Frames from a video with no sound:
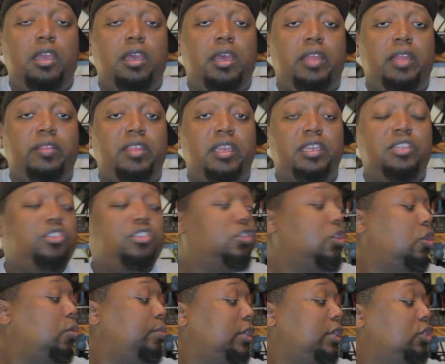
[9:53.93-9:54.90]
I think it's
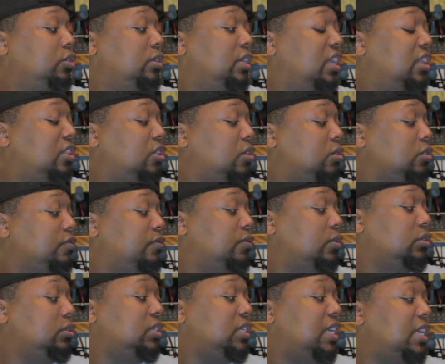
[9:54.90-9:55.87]
dope that you can get those
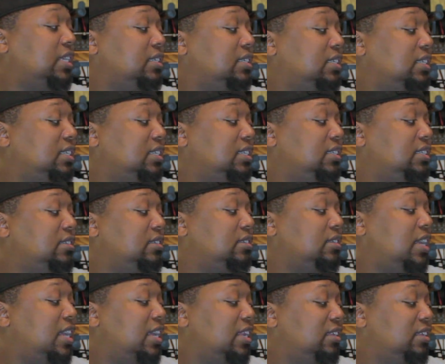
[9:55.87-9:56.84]
full-size
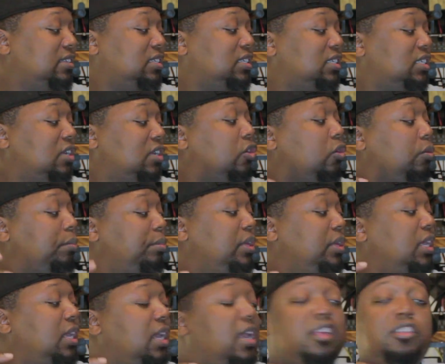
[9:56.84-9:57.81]
keys and it still
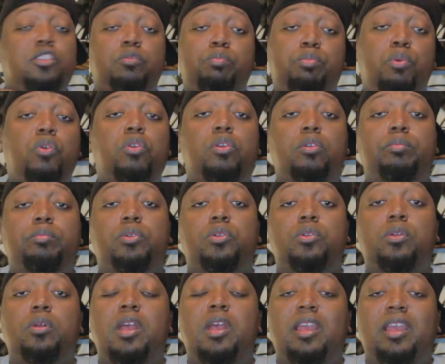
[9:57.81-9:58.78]
be as
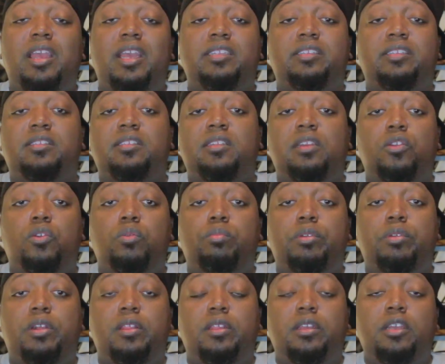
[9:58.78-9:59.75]
portable as its little
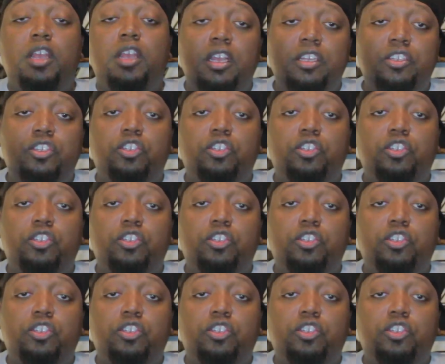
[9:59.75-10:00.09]
brother.